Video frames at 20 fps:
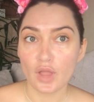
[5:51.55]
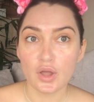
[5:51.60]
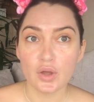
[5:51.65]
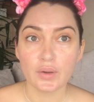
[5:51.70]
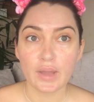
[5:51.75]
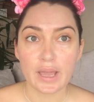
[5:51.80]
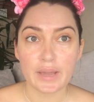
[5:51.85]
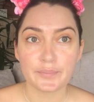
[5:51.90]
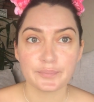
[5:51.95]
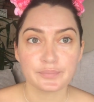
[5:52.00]

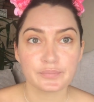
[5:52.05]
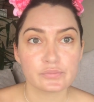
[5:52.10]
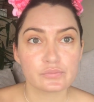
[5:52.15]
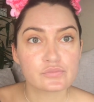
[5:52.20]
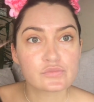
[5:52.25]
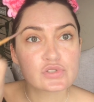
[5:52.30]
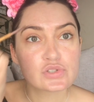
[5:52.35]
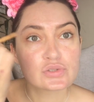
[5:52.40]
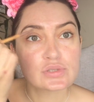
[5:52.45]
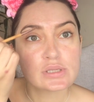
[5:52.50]
Okay,
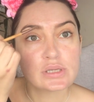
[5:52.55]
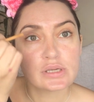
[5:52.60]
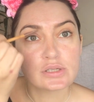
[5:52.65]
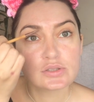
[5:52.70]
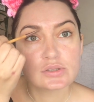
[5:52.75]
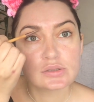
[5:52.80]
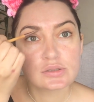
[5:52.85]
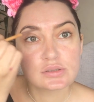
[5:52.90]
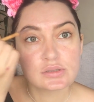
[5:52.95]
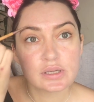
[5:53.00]
so see, I
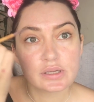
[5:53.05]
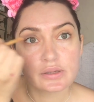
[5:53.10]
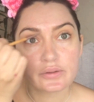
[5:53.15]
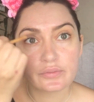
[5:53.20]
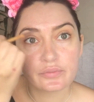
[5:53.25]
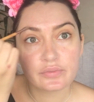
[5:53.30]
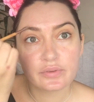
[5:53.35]
just like